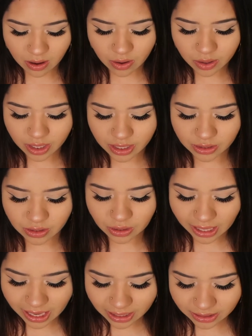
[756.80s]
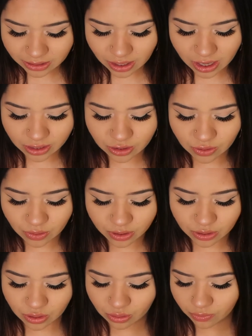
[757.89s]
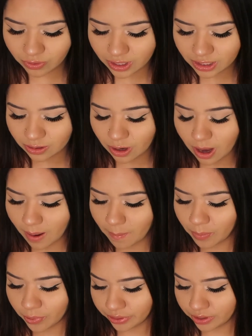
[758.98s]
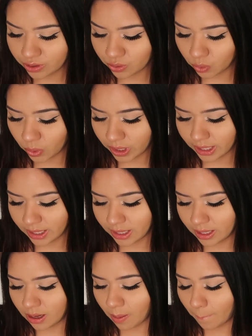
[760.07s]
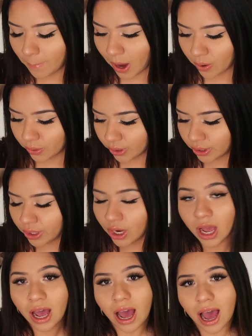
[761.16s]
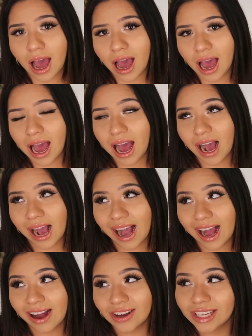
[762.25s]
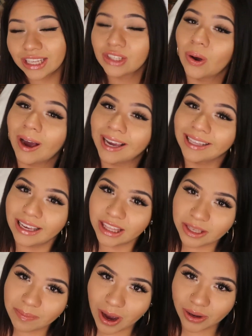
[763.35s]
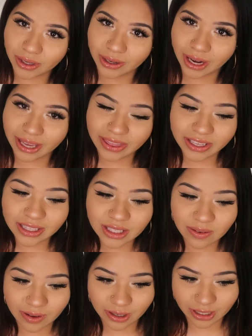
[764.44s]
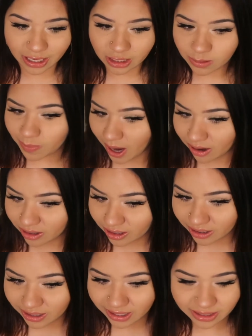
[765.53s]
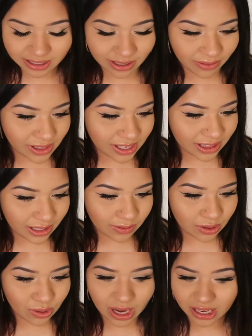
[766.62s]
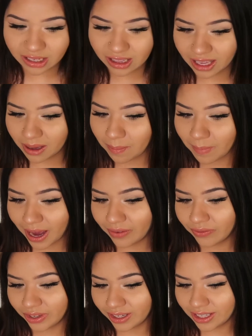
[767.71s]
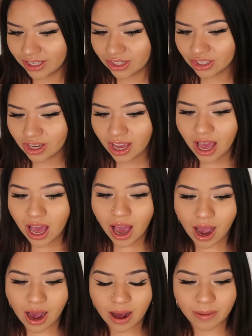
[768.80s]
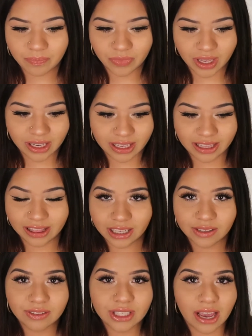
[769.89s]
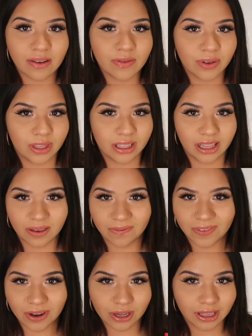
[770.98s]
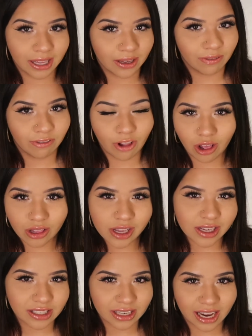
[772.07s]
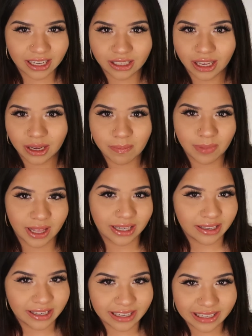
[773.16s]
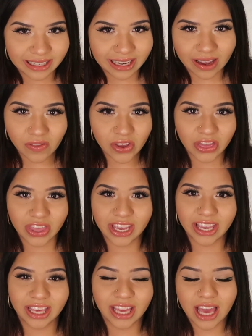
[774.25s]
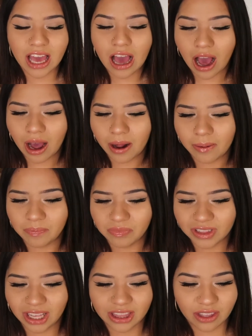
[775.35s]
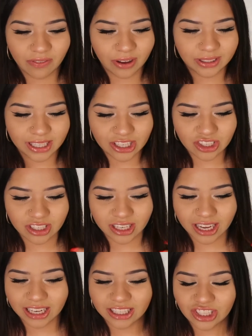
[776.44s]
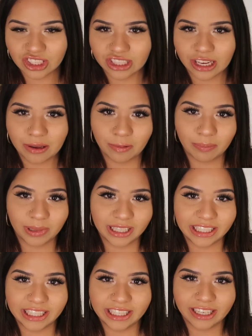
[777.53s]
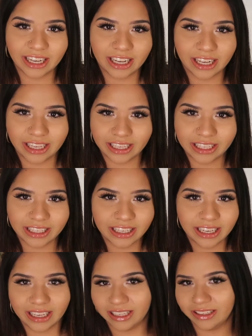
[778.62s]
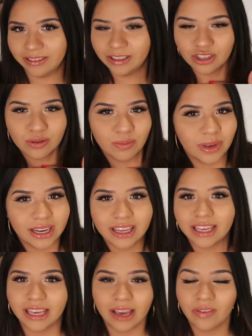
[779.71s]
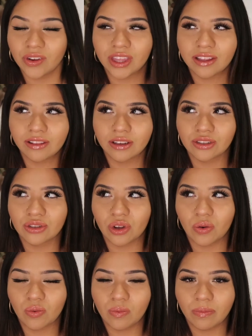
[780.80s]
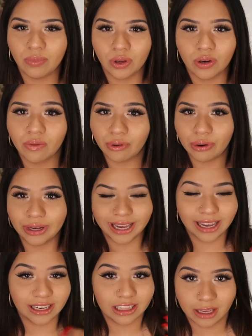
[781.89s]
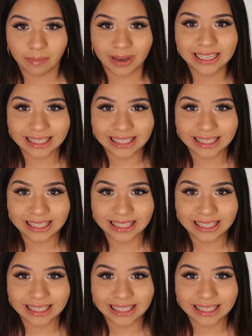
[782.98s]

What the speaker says: Okay, so next onto the Too Faced Born This Way powder. Okay, so I like the powder. I think it's a very nice powder. It definitely leaves you kind of like a matte finish, and it leaves everything like very like flawless, kind of like blended in everything. Like the foundation, it kind of just like blended it in and just made everything look so beautiful and kind of like my